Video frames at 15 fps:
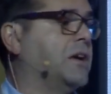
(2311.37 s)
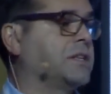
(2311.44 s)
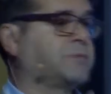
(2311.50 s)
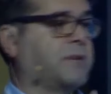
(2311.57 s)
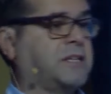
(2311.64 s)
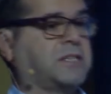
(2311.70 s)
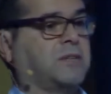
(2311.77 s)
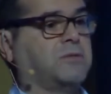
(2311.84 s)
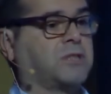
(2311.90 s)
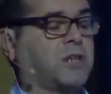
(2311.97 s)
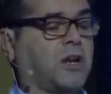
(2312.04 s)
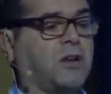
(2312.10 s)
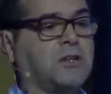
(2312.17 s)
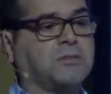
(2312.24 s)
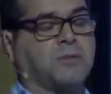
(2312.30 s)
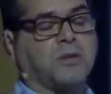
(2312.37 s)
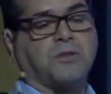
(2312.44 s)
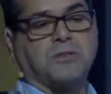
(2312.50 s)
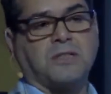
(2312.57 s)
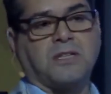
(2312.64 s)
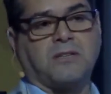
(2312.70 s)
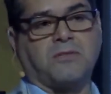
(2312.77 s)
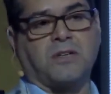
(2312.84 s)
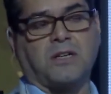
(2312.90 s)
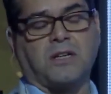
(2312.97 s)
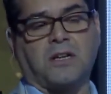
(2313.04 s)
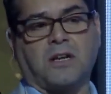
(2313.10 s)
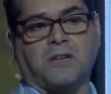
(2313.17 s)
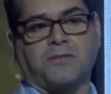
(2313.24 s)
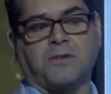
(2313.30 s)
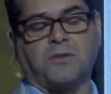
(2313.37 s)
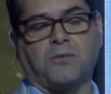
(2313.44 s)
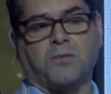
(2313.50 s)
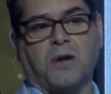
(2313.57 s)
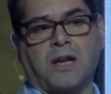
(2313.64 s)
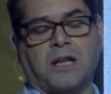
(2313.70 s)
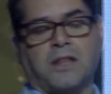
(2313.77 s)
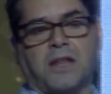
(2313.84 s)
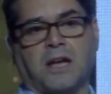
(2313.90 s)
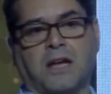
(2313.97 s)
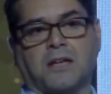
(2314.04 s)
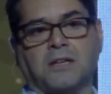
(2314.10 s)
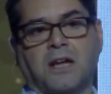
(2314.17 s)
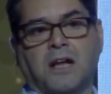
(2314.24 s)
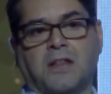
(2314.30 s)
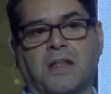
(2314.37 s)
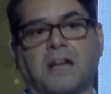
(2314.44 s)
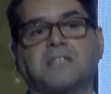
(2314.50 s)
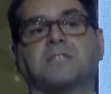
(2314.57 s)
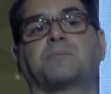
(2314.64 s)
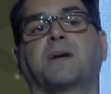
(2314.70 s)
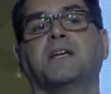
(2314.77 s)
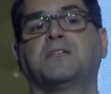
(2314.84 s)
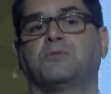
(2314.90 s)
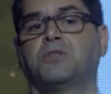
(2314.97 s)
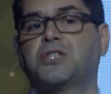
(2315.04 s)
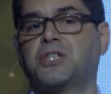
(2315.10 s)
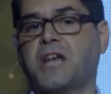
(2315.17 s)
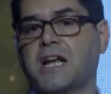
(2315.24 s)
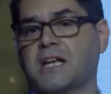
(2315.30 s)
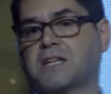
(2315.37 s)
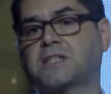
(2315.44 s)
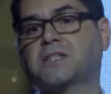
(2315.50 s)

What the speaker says: space that was closed, but also giving it life in a way that space would change.